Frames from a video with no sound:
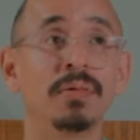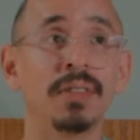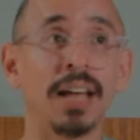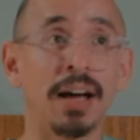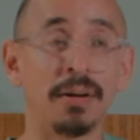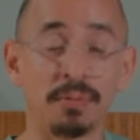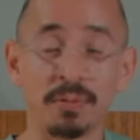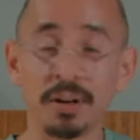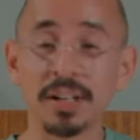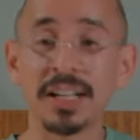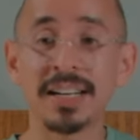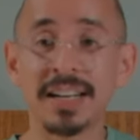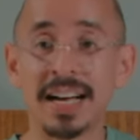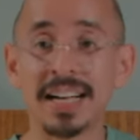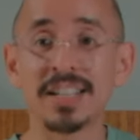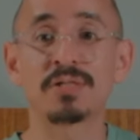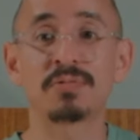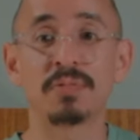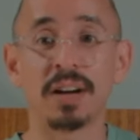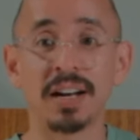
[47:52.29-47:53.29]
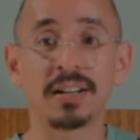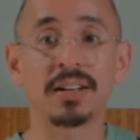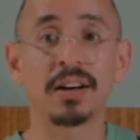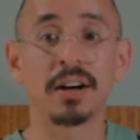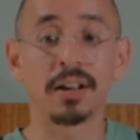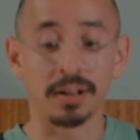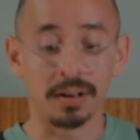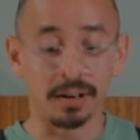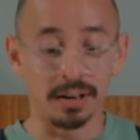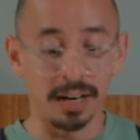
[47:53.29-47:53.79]
that really nice red
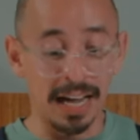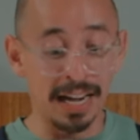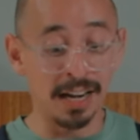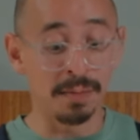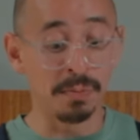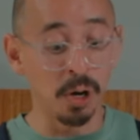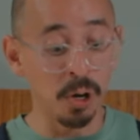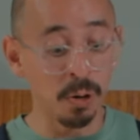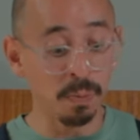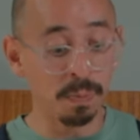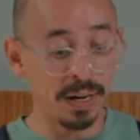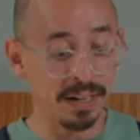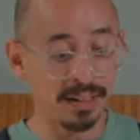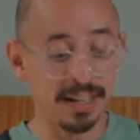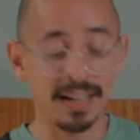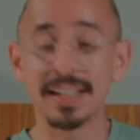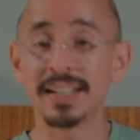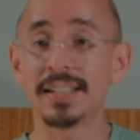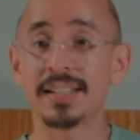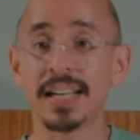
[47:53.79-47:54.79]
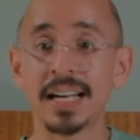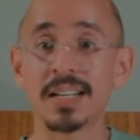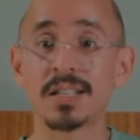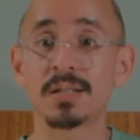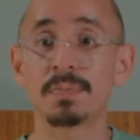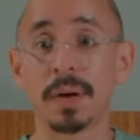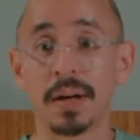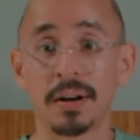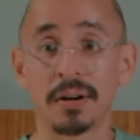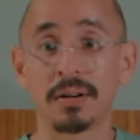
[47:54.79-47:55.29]
color, and I'm hoping that it
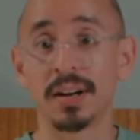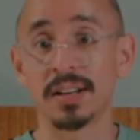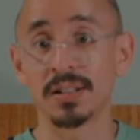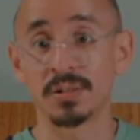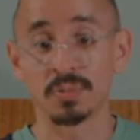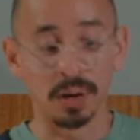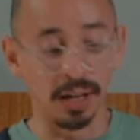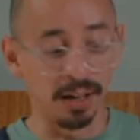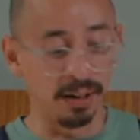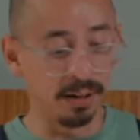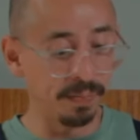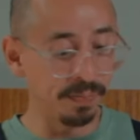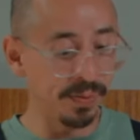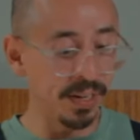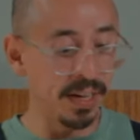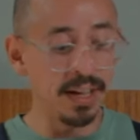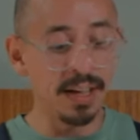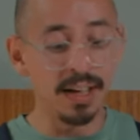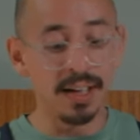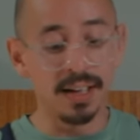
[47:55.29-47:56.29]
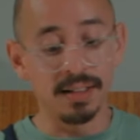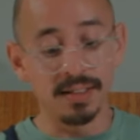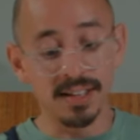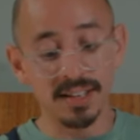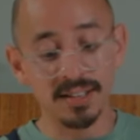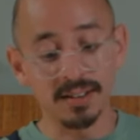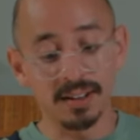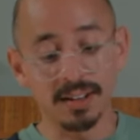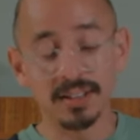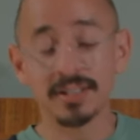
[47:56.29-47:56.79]
tastes better as well.
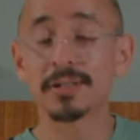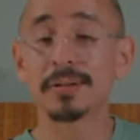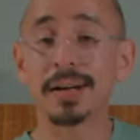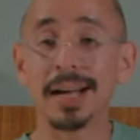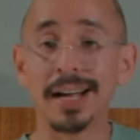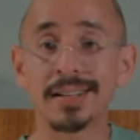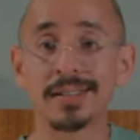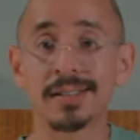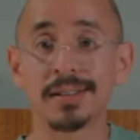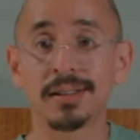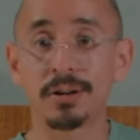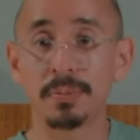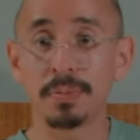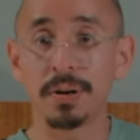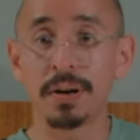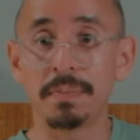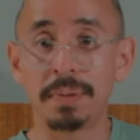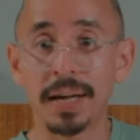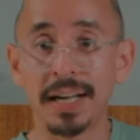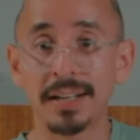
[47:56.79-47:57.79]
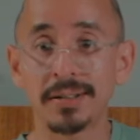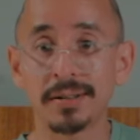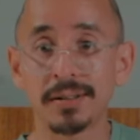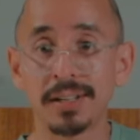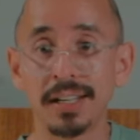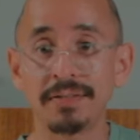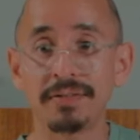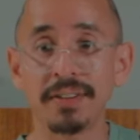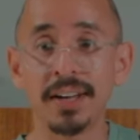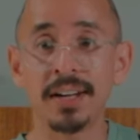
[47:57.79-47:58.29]
This also has a little bit of basil
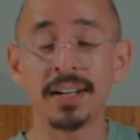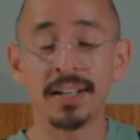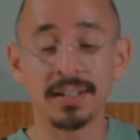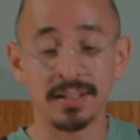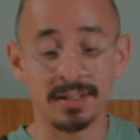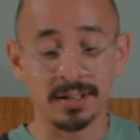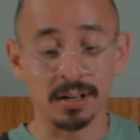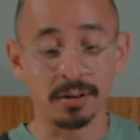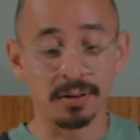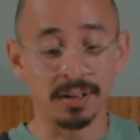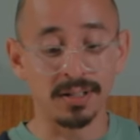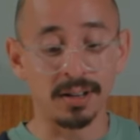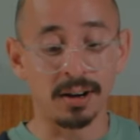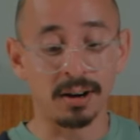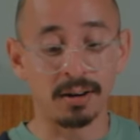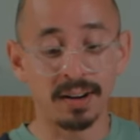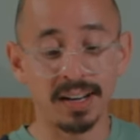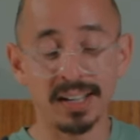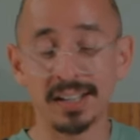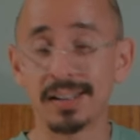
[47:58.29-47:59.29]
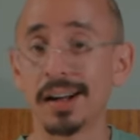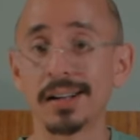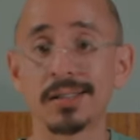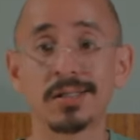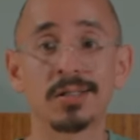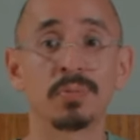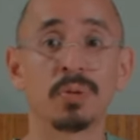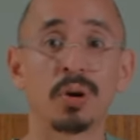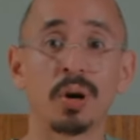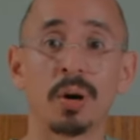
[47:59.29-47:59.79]
leaf in it, so it's already got
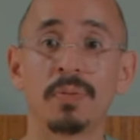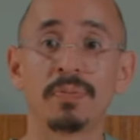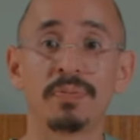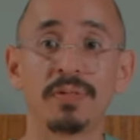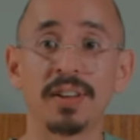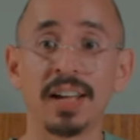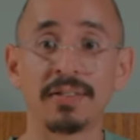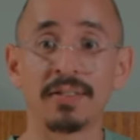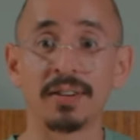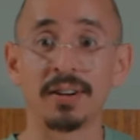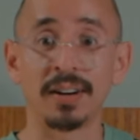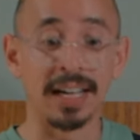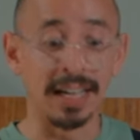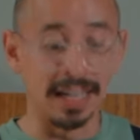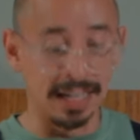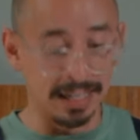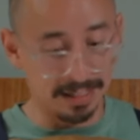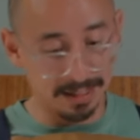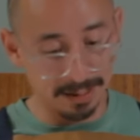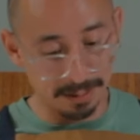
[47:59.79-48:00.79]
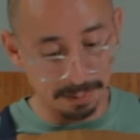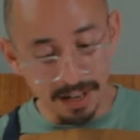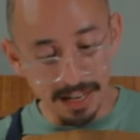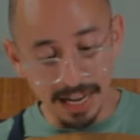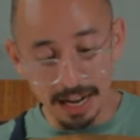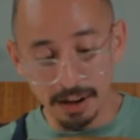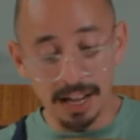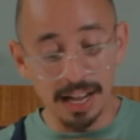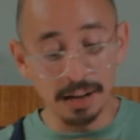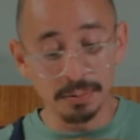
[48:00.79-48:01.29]
some herb flavor in it.
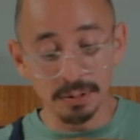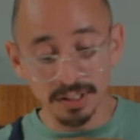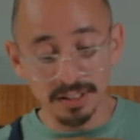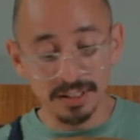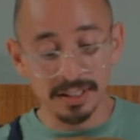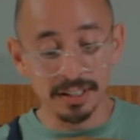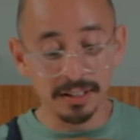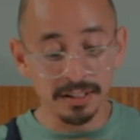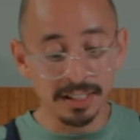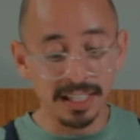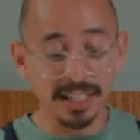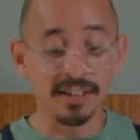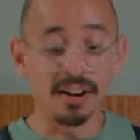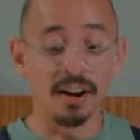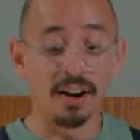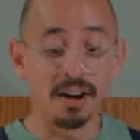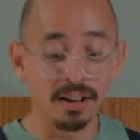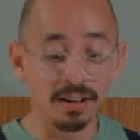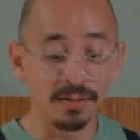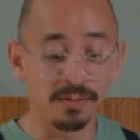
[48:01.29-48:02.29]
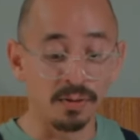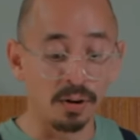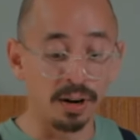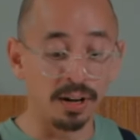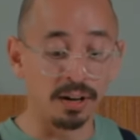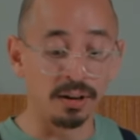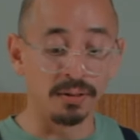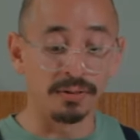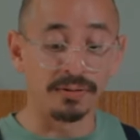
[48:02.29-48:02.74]
Now, I will still need olive oil